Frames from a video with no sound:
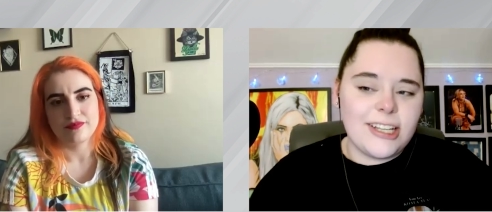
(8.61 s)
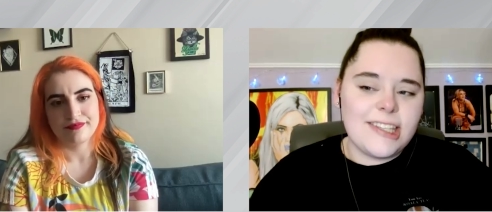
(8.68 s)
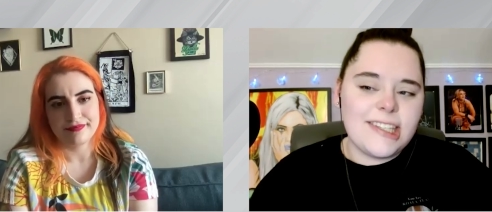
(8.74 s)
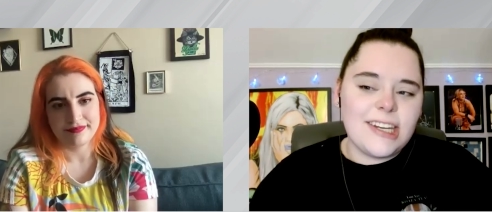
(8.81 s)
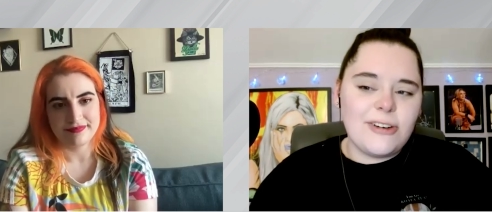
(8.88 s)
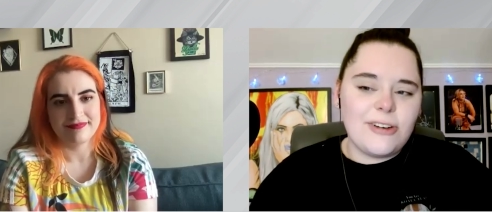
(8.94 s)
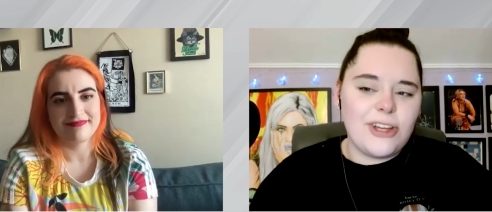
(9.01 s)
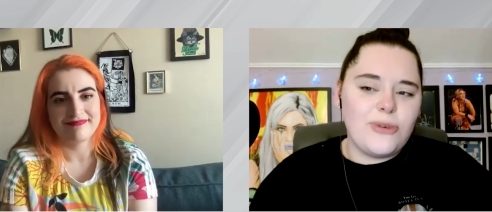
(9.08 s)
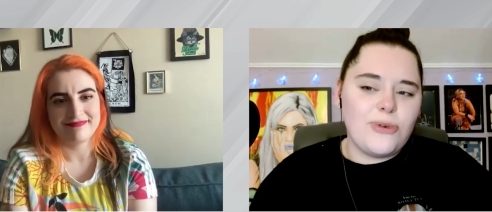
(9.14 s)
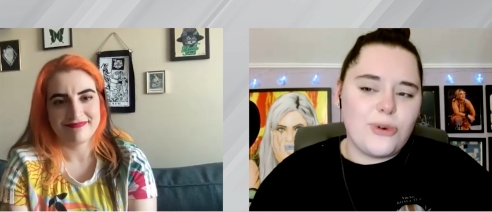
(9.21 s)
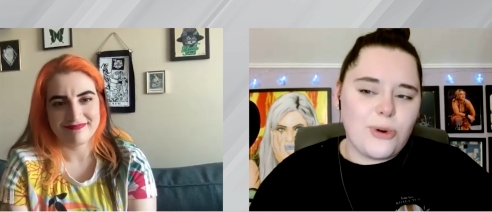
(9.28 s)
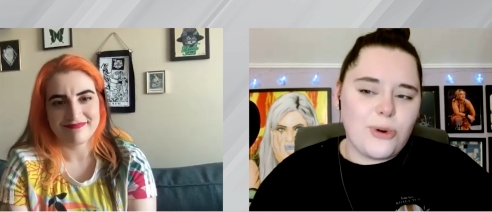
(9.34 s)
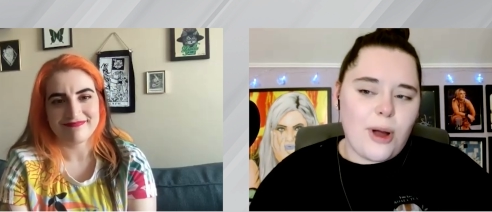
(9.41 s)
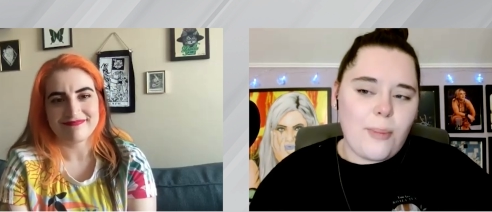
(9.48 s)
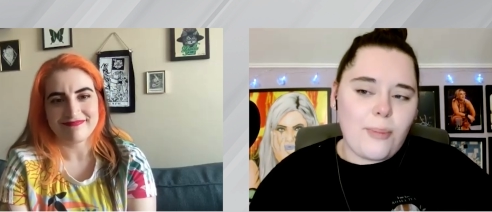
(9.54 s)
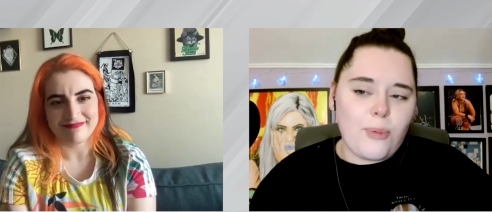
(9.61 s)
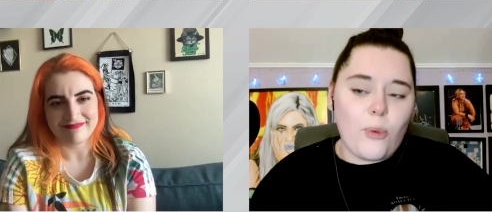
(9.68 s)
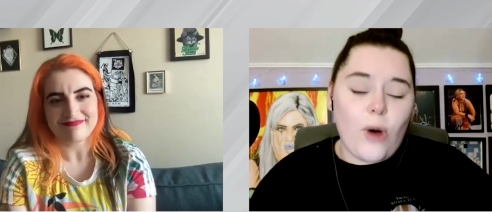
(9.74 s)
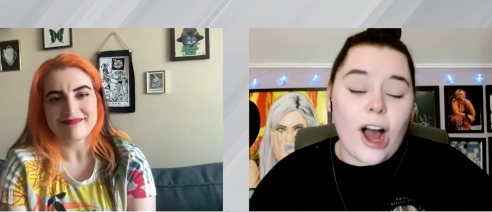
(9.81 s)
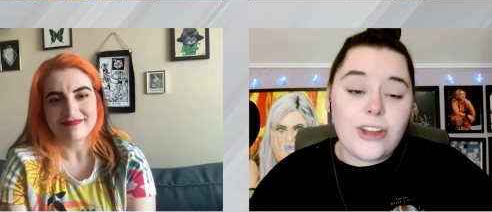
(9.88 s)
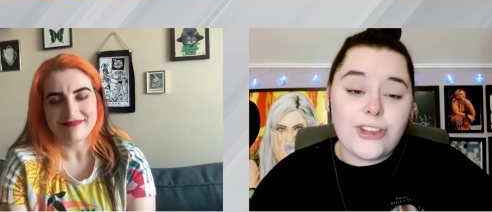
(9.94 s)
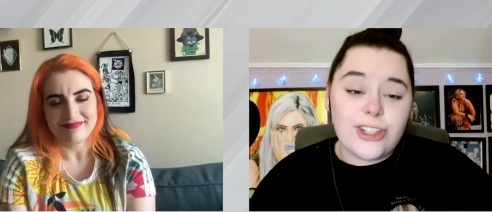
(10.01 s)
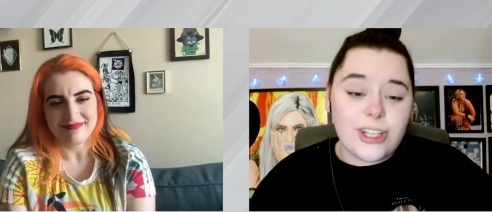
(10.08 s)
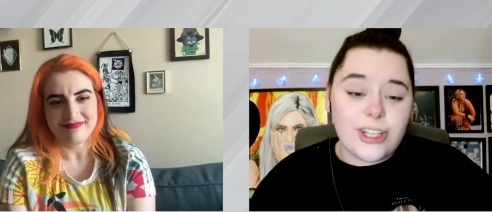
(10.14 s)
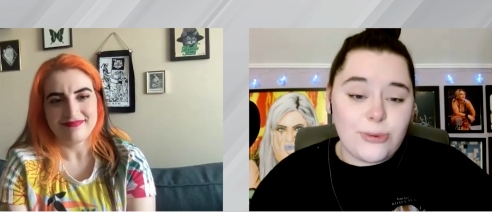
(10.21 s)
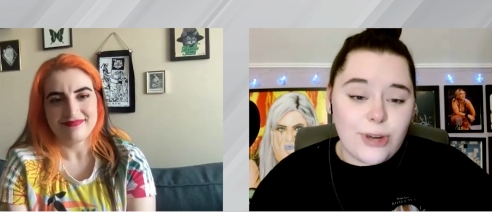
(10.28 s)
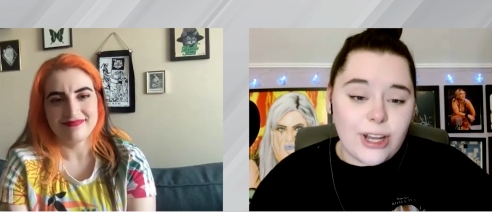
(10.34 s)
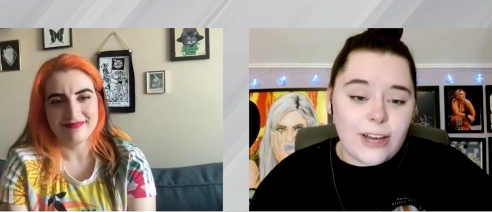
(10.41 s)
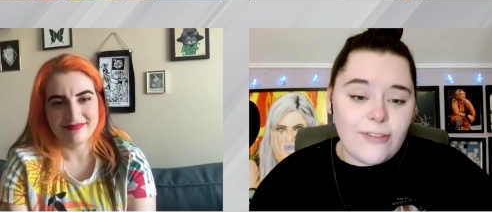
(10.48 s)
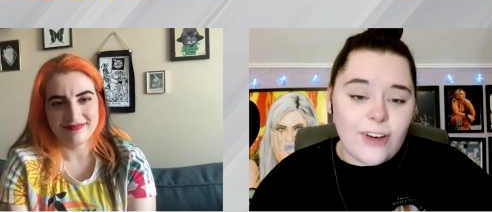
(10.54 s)
Speaker 1: And considering you grew up
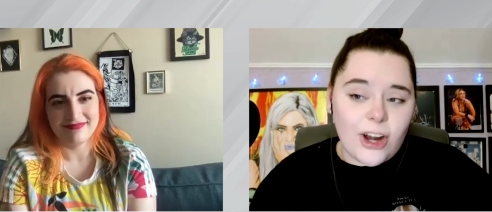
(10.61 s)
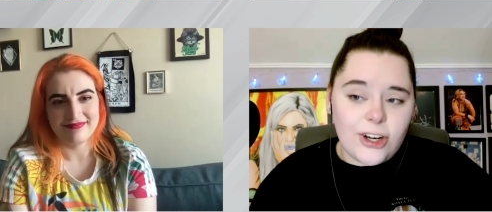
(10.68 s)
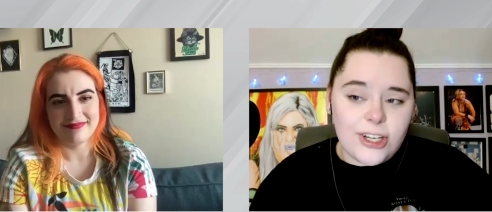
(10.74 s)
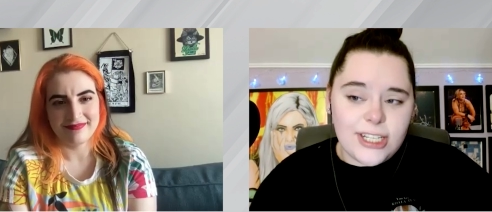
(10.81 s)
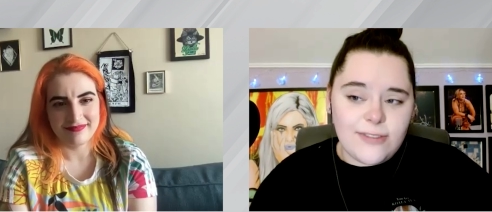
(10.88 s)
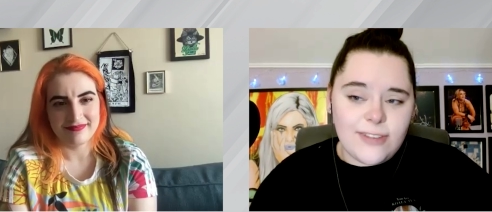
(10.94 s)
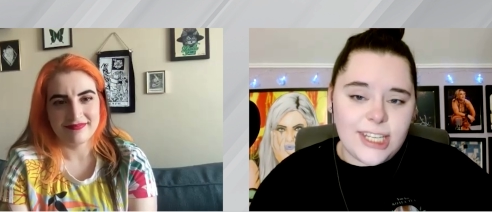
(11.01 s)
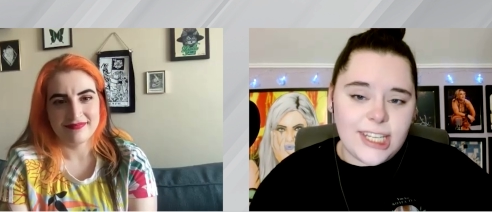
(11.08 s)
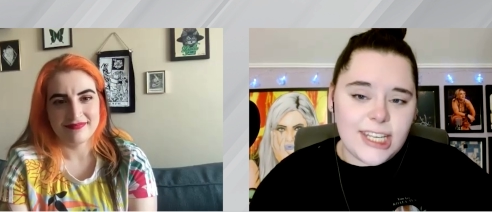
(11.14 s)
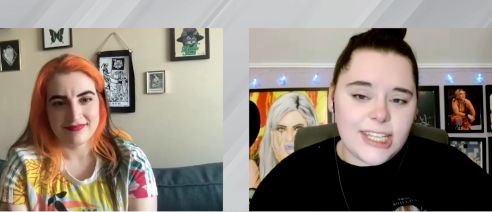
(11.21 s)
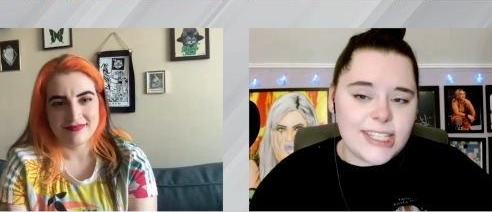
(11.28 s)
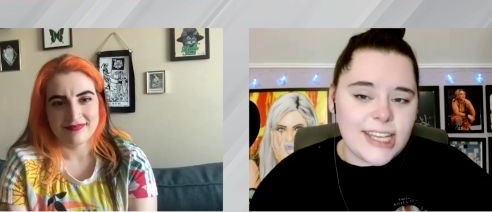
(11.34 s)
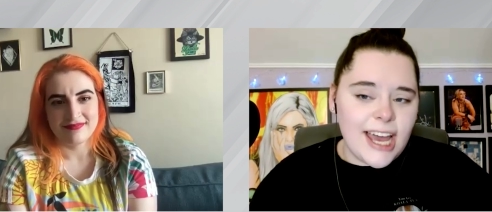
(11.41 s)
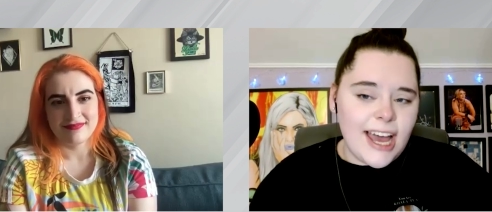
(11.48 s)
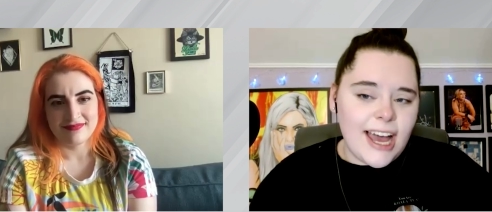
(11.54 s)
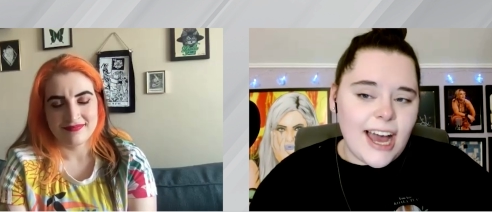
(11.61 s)
watching Ring of Honor D V Ds,